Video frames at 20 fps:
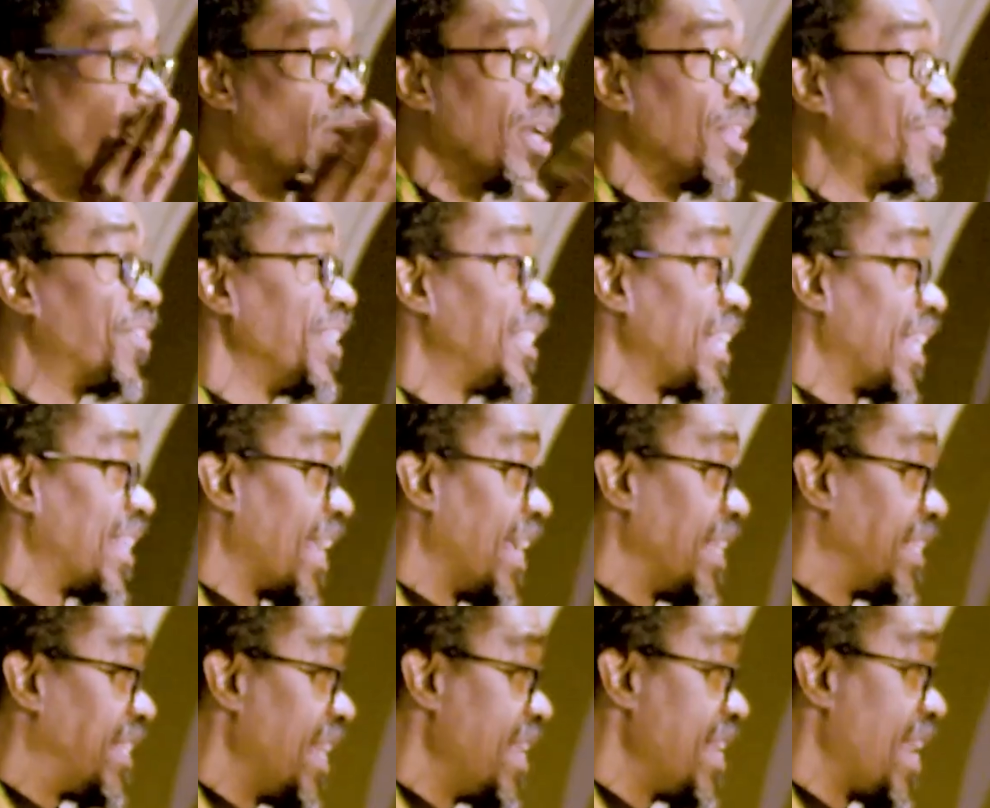one of the things that
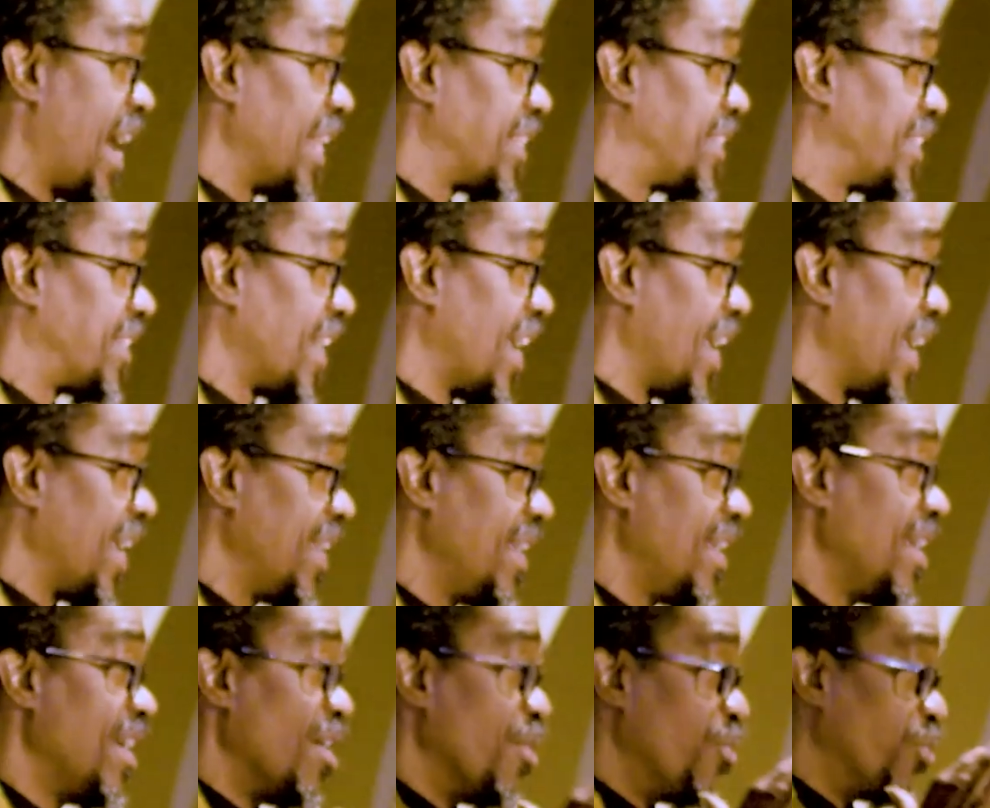they did not
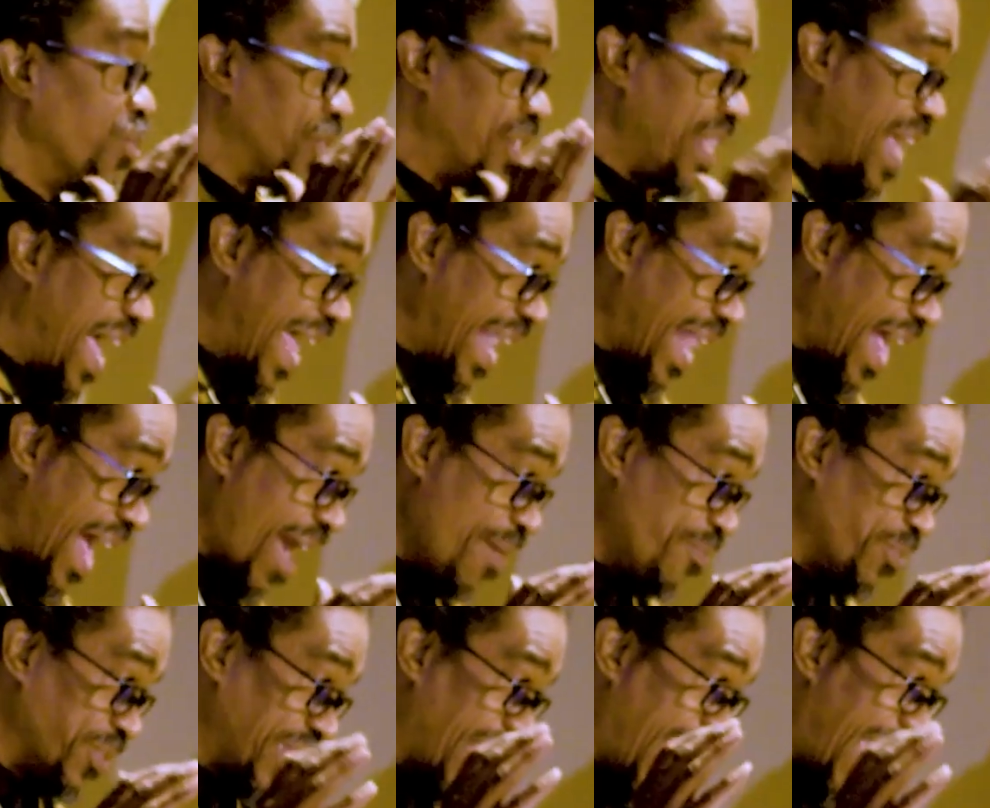say was that
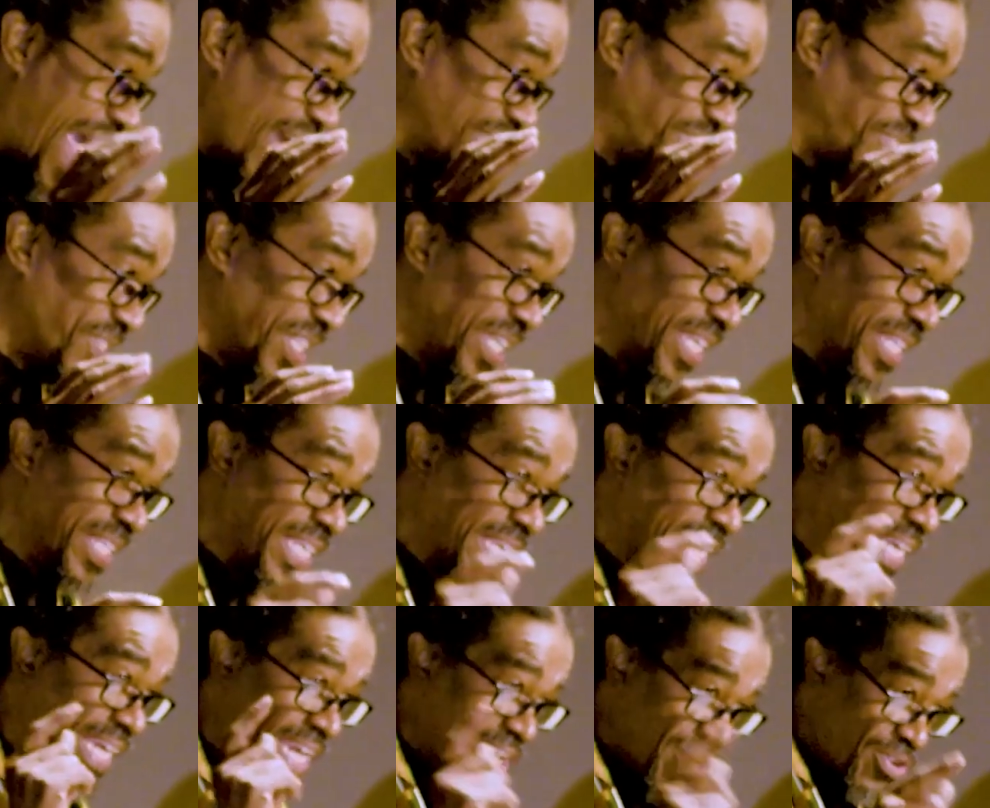I was actually
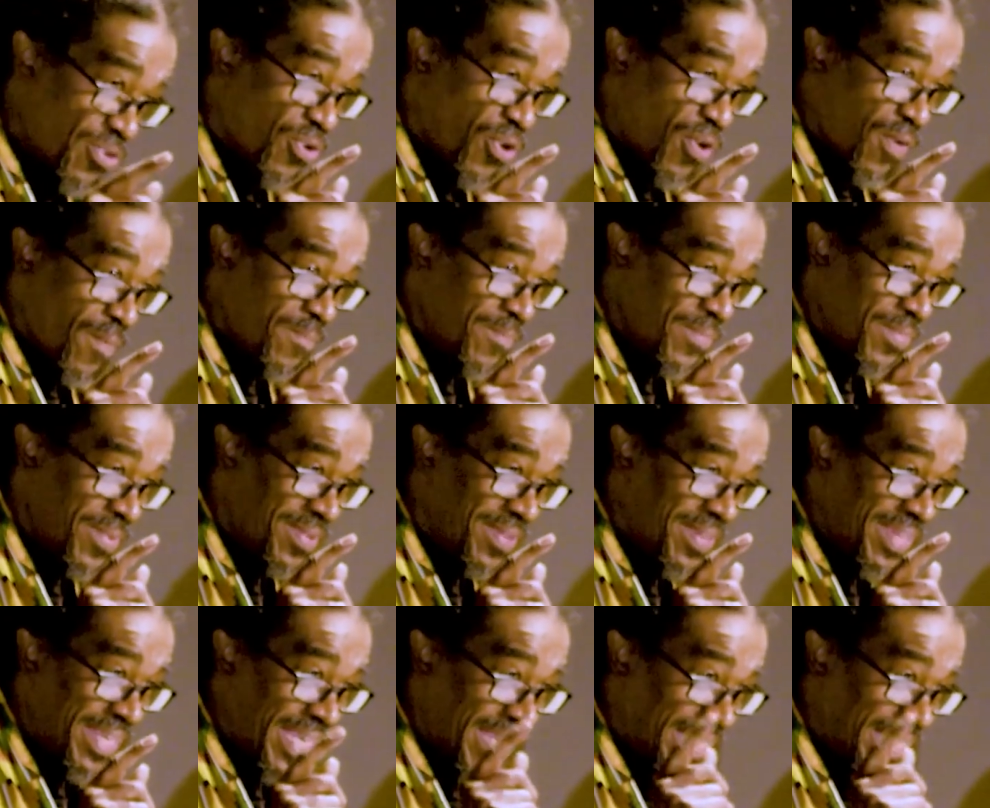the interim